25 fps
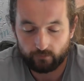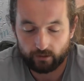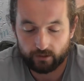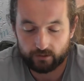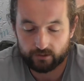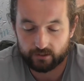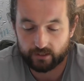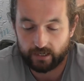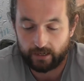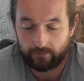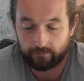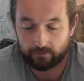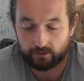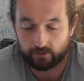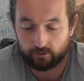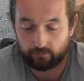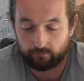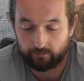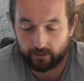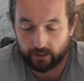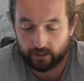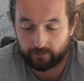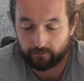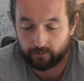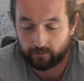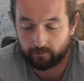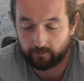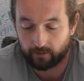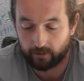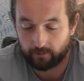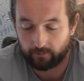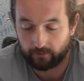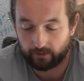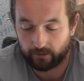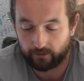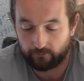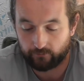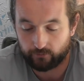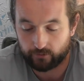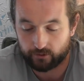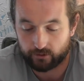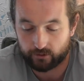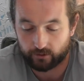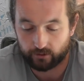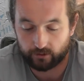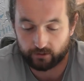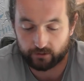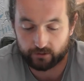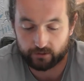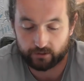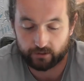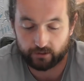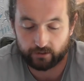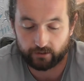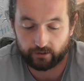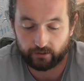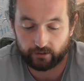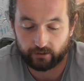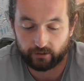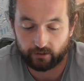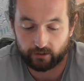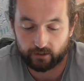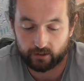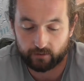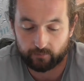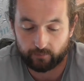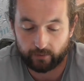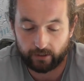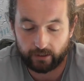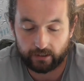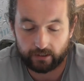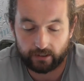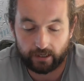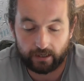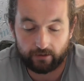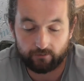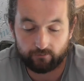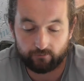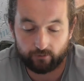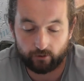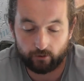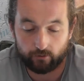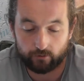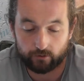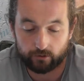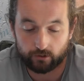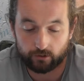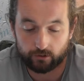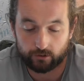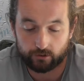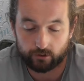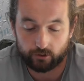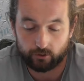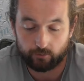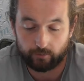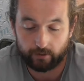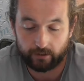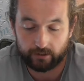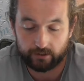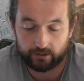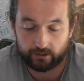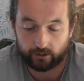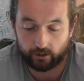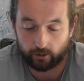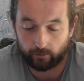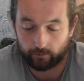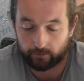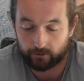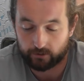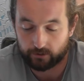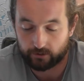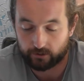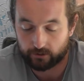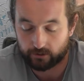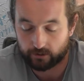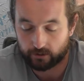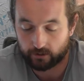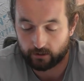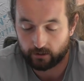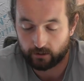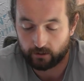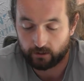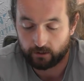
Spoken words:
As an absolute minimum, I believe we should consider and debate and vote on two basic options: